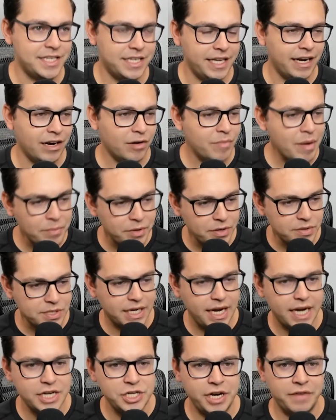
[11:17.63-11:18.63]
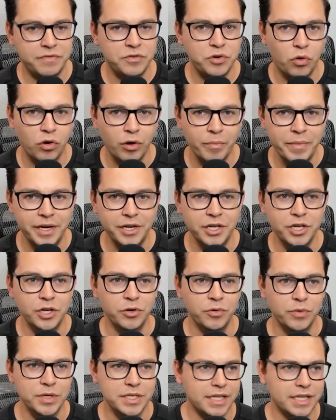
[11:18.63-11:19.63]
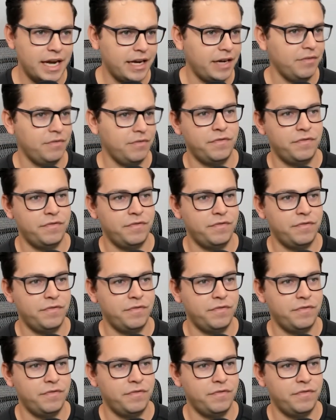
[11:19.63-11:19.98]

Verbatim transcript: And I remember there's a guy Jeff Dorman who was like,